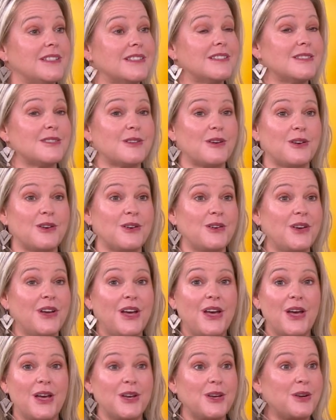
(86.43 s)
And so,
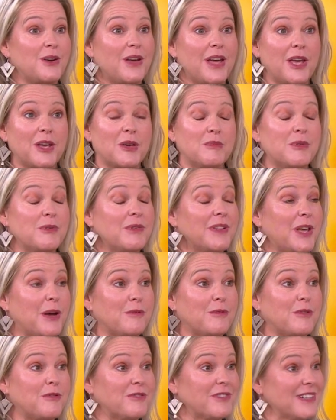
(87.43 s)
you know, it can be really
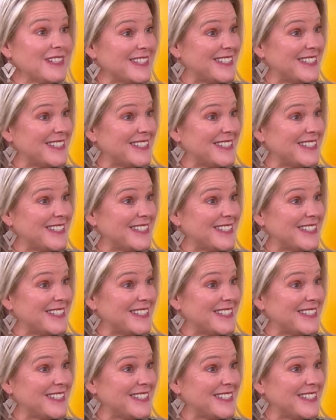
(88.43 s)
helpful for us